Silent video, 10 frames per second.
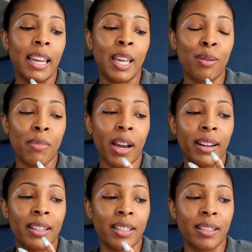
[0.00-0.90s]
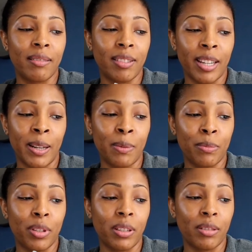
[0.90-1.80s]
In my
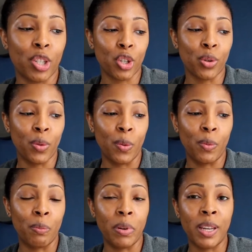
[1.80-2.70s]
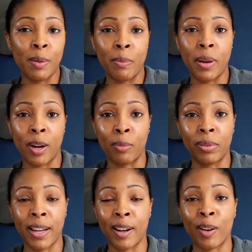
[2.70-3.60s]
attempt to be a better
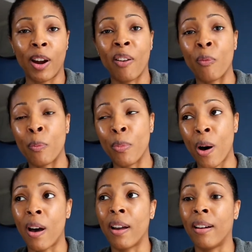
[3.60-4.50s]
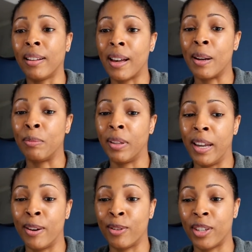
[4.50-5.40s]
planner, I've bought a lot of
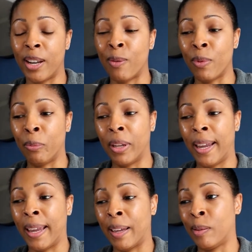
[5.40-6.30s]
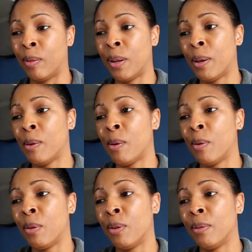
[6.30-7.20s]
planners to help me plan,
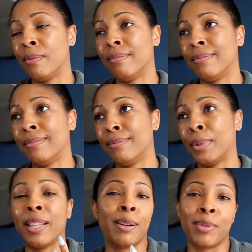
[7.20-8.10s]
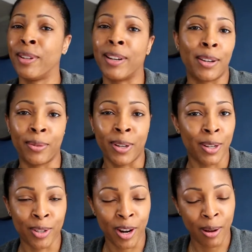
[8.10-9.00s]
but then I'm still not doing a
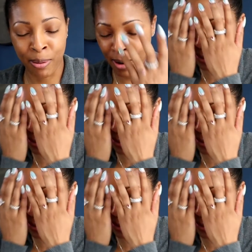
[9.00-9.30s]
good job.